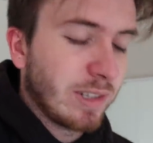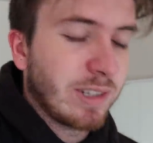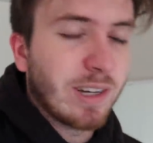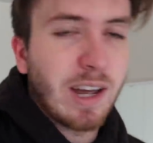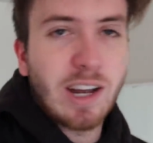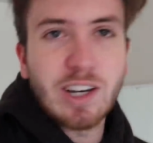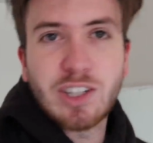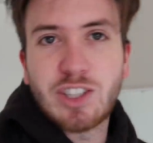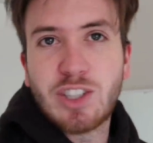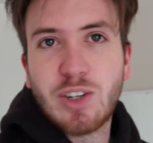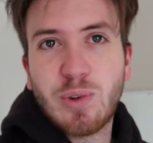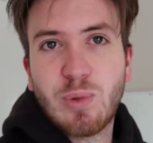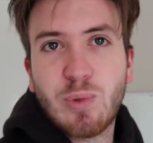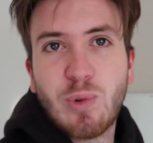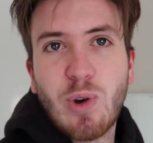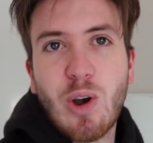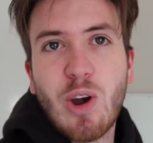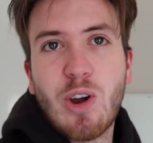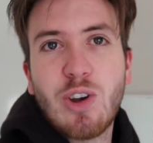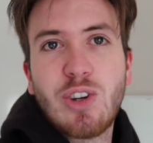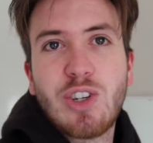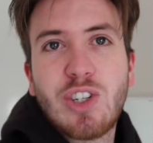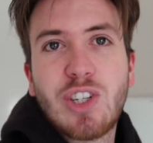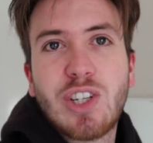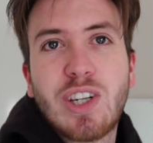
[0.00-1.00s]
Dutch and
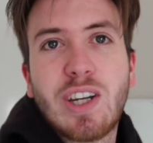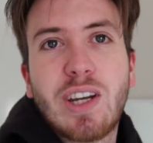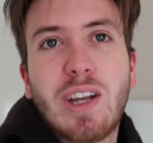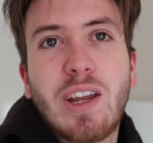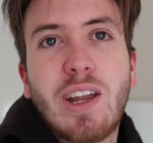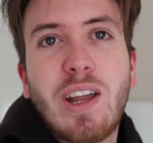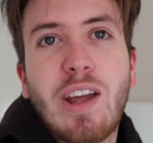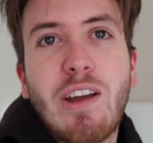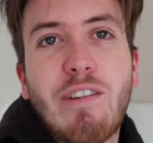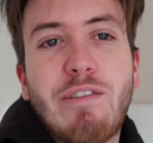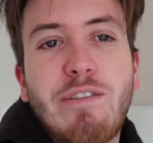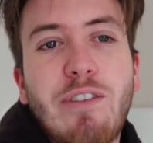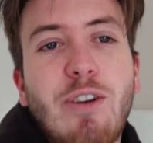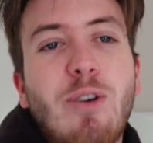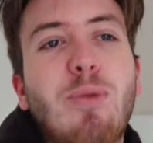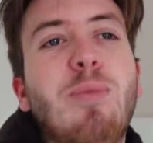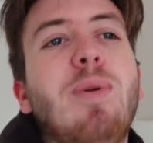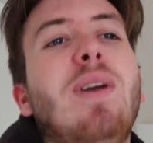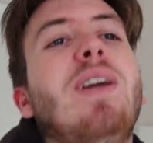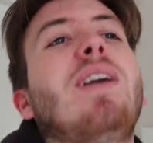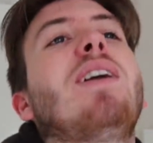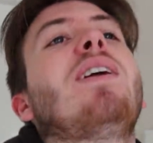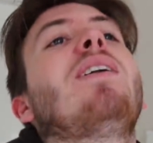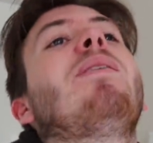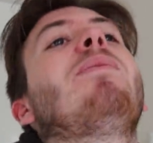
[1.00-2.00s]
Rog are
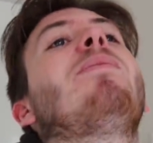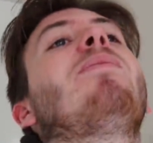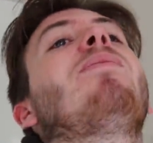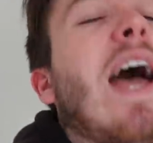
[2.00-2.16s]
filming